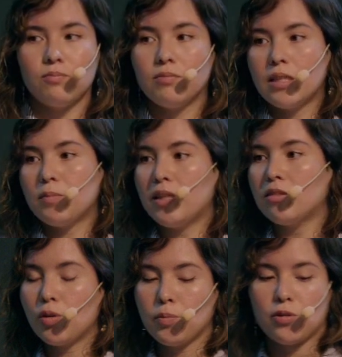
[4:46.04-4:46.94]
This means
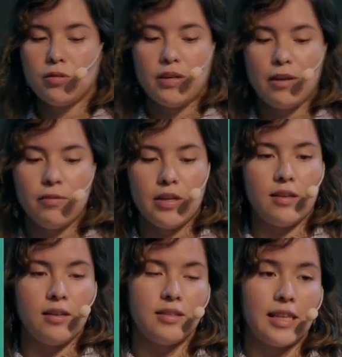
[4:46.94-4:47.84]
computer
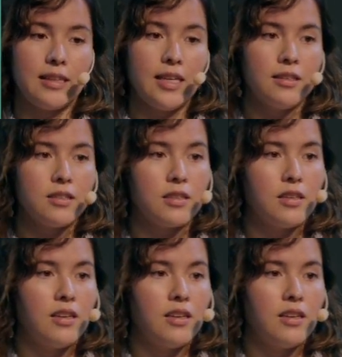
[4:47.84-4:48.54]
graphic techniques.